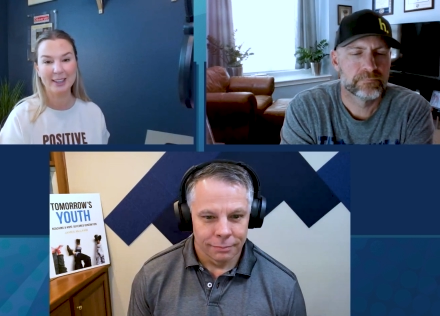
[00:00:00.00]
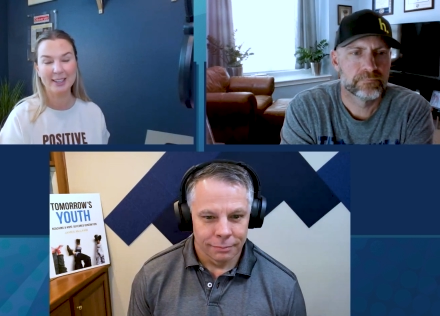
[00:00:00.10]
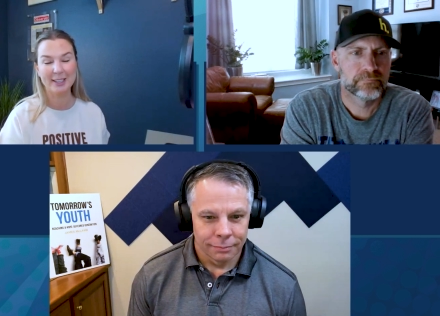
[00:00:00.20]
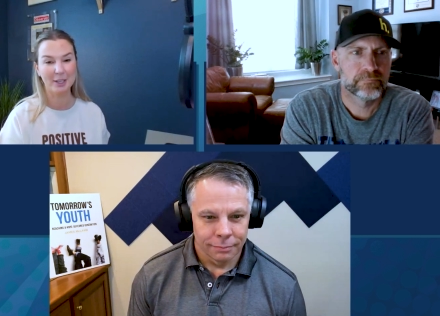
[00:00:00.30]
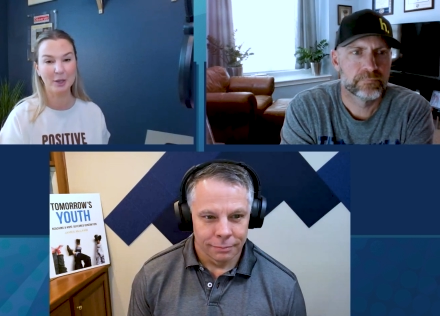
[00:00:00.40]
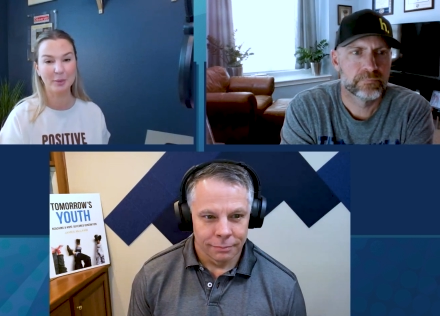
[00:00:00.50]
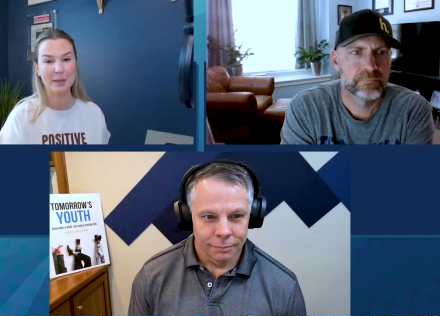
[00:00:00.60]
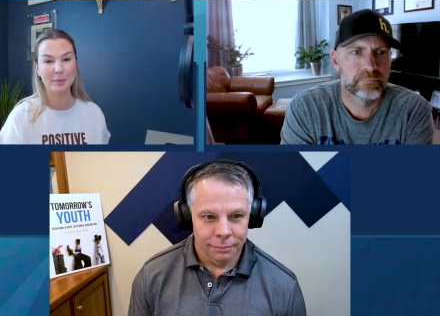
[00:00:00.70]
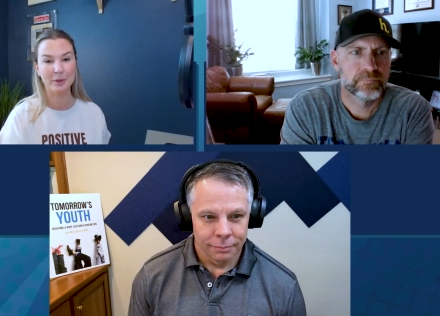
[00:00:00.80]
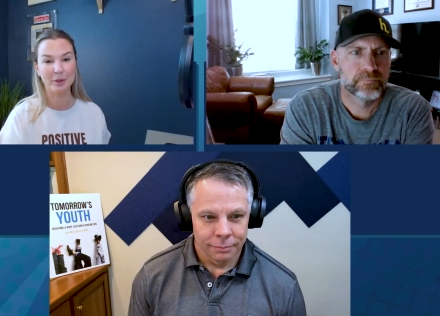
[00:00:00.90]
Speaker 1: these young
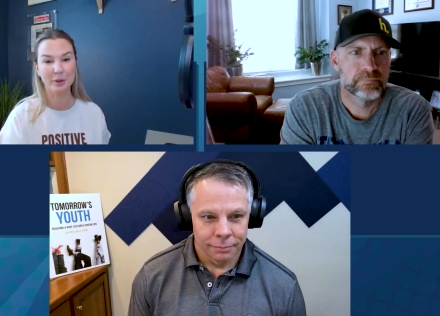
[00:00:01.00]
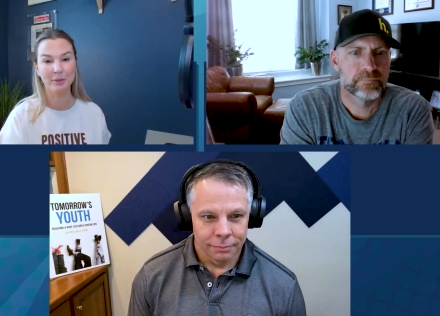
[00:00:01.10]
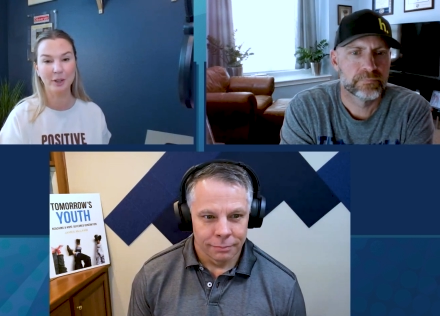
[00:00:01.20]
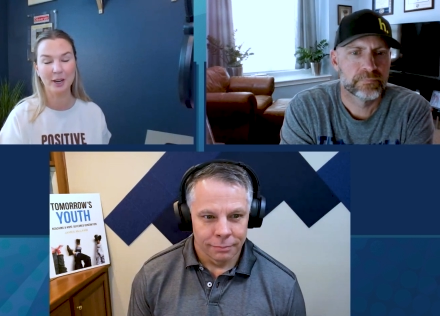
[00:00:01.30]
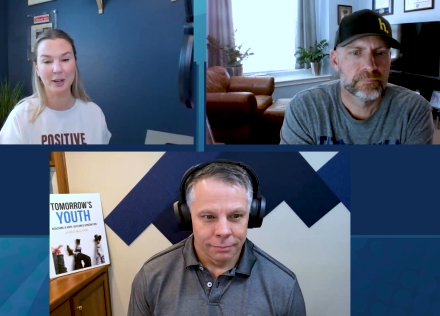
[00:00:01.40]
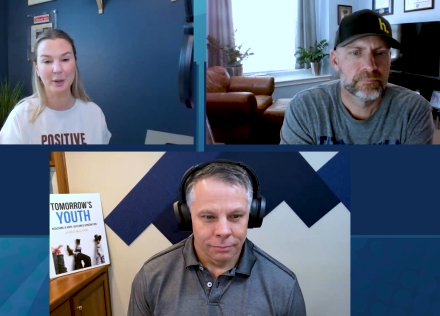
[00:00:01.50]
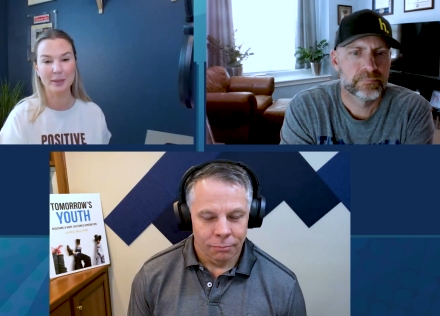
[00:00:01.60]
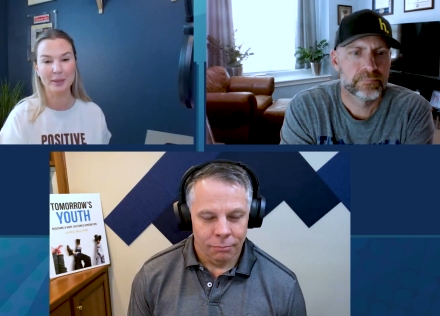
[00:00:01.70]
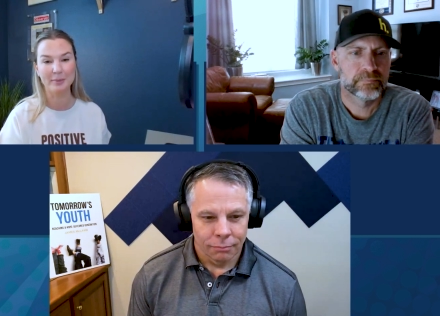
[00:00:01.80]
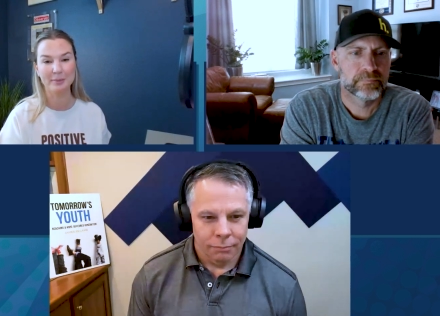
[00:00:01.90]
people overcome
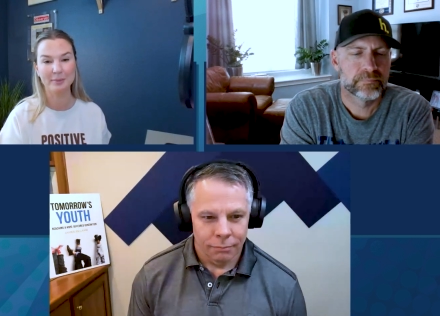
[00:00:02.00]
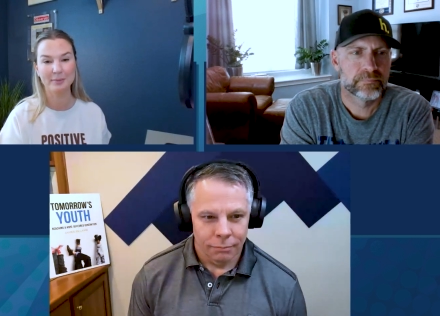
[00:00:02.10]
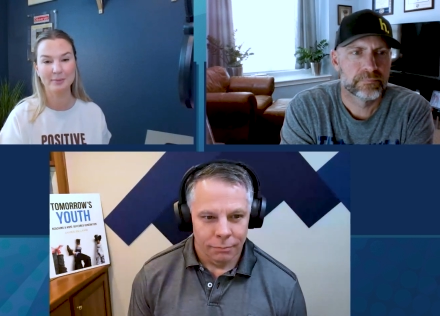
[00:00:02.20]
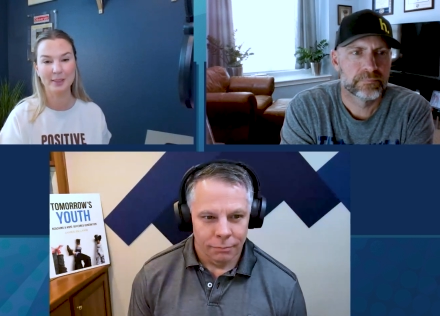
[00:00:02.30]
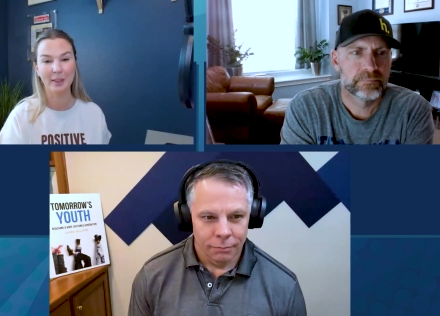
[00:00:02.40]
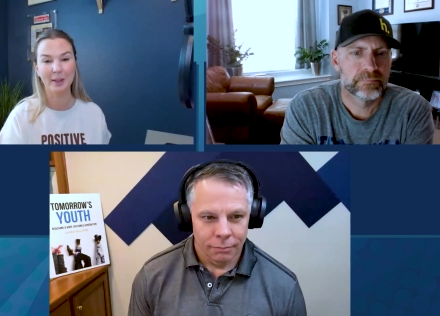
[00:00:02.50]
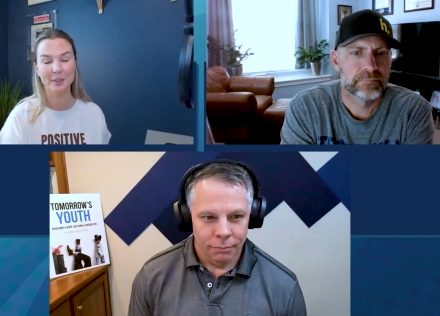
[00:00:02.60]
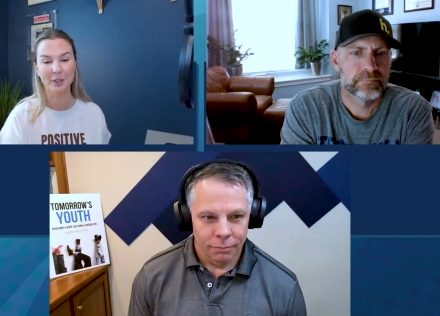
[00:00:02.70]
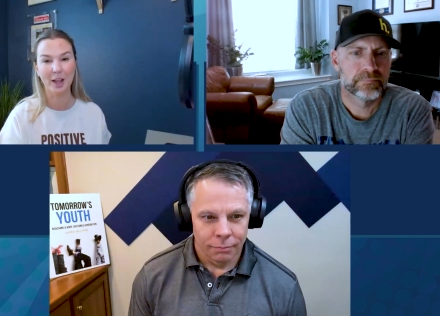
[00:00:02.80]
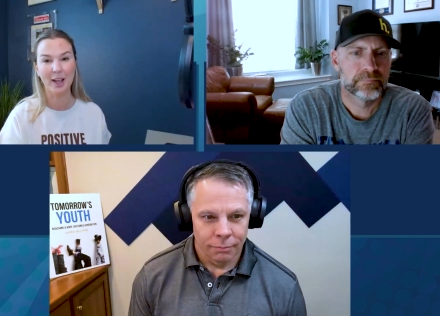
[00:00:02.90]
and, and love
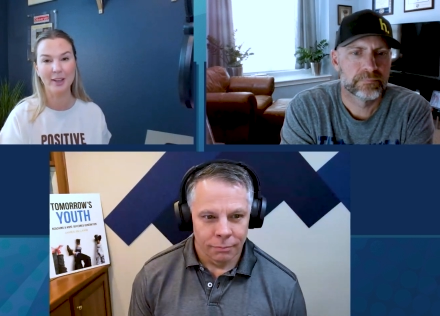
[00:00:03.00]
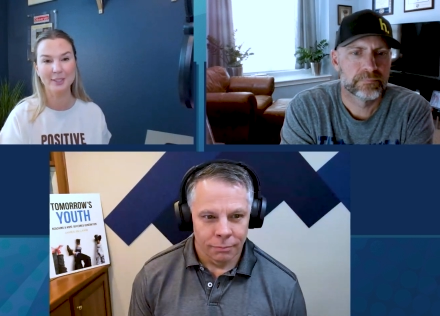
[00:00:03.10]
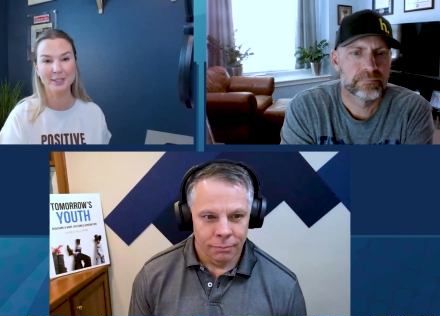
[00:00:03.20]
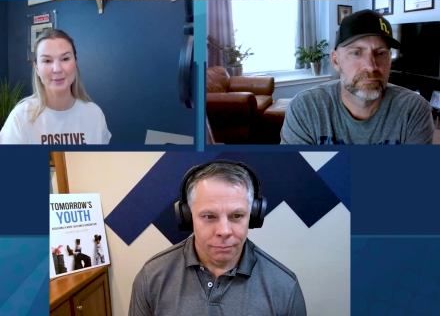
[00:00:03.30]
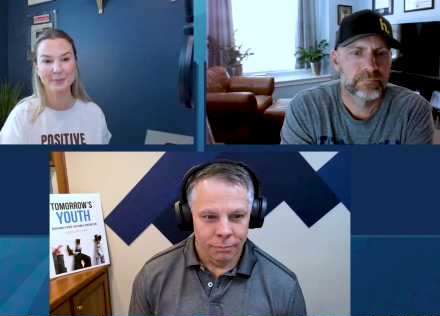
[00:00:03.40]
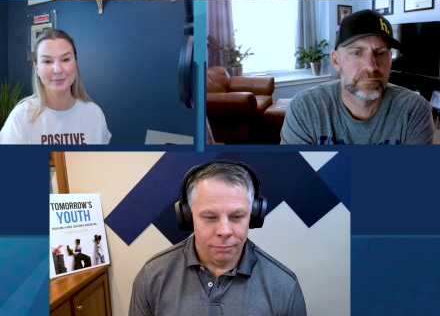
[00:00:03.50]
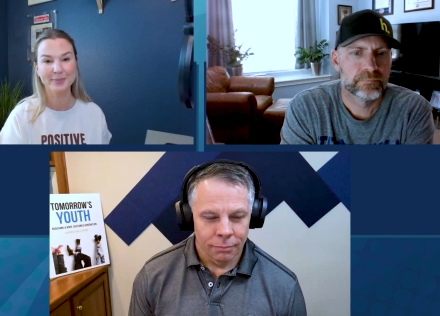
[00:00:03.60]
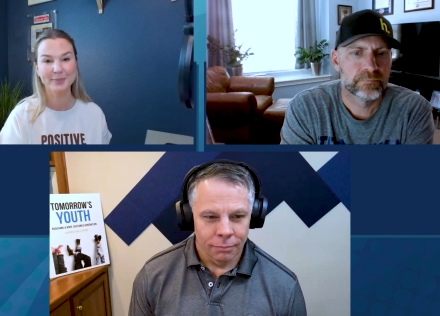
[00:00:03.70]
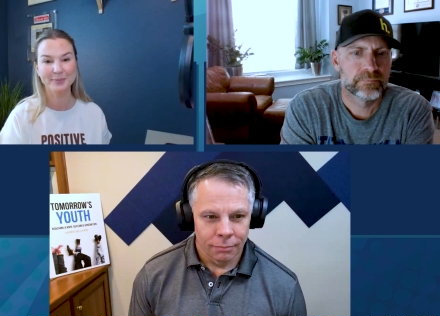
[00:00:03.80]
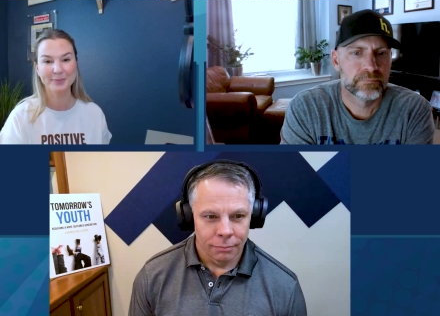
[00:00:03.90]
their lives.
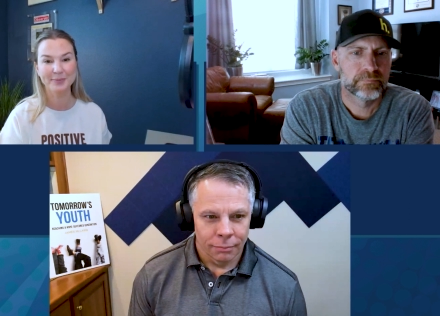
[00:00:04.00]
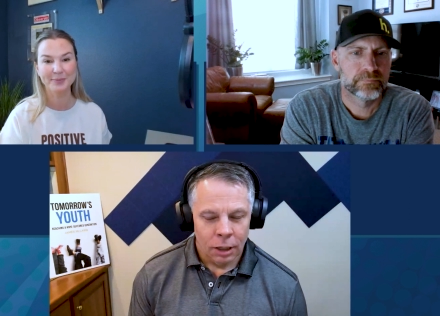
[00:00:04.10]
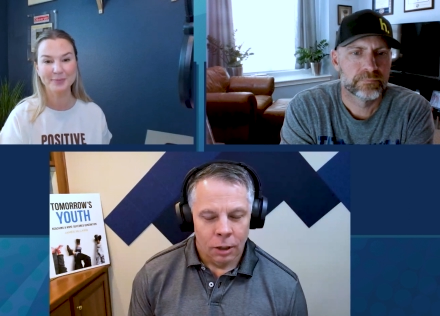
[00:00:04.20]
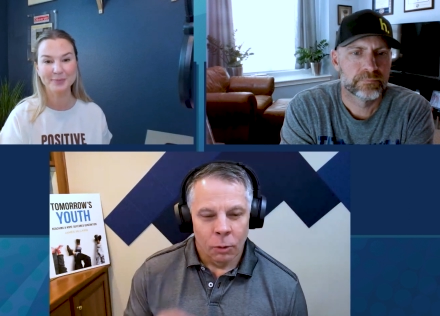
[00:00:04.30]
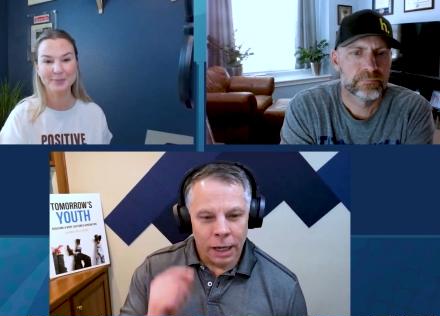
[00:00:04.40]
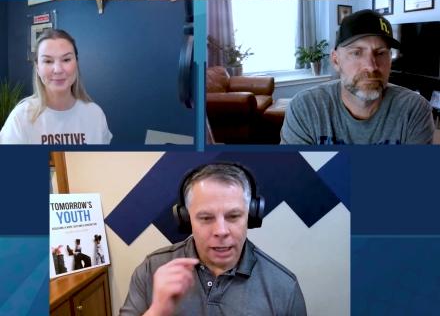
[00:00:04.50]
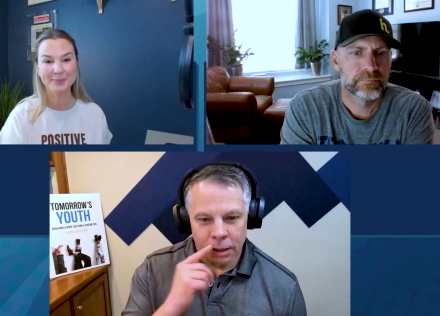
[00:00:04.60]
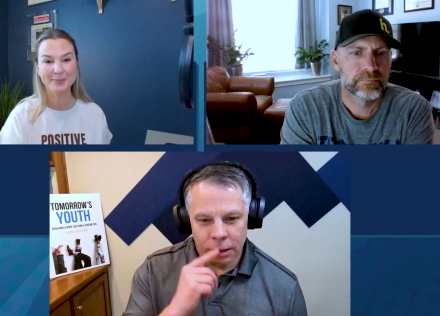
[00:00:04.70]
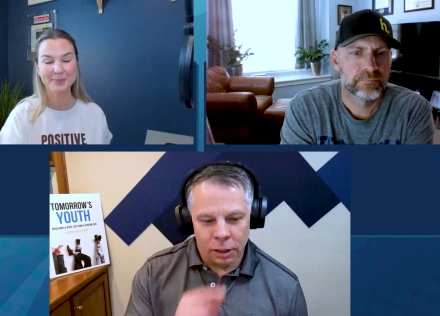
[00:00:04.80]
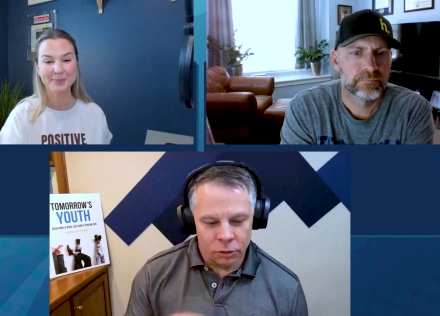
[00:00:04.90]
Speaker 2: We had a
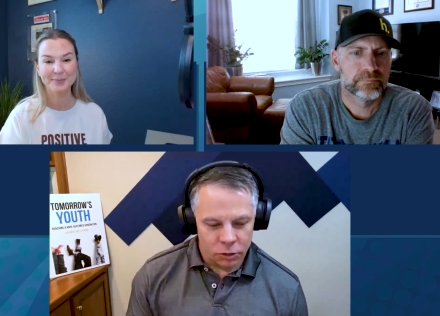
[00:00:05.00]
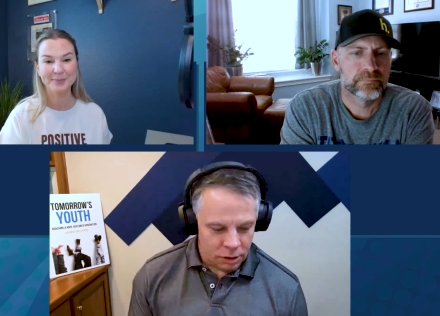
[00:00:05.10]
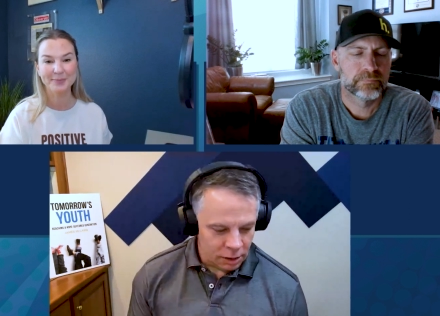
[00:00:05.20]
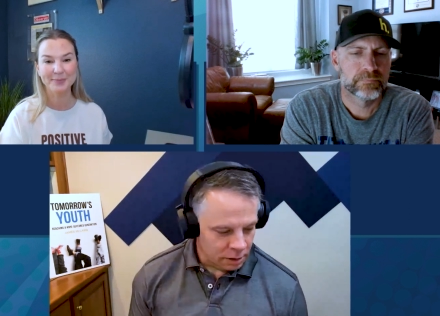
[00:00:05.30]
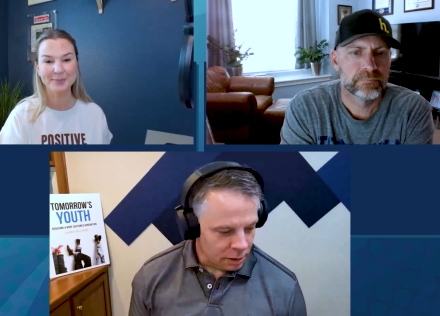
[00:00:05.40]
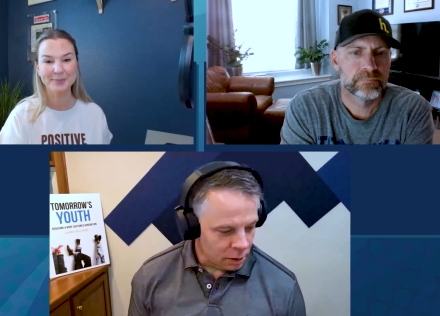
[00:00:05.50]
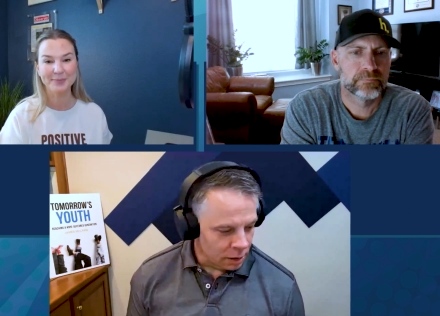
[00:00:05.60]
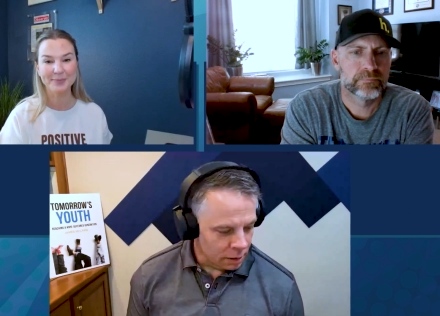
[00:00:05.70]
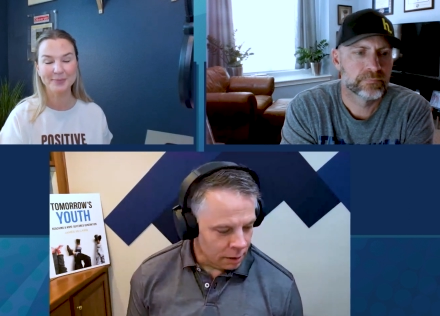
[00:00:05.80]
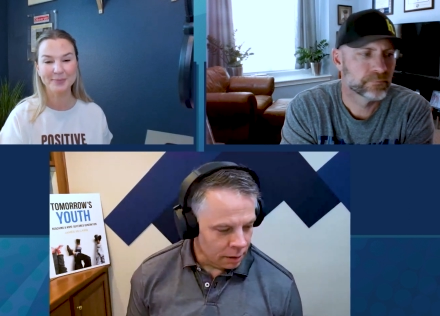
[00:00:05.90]
coach that's in
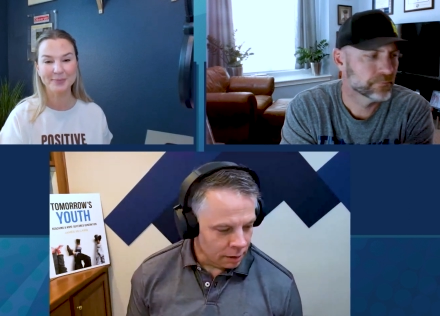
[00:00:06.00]
uh,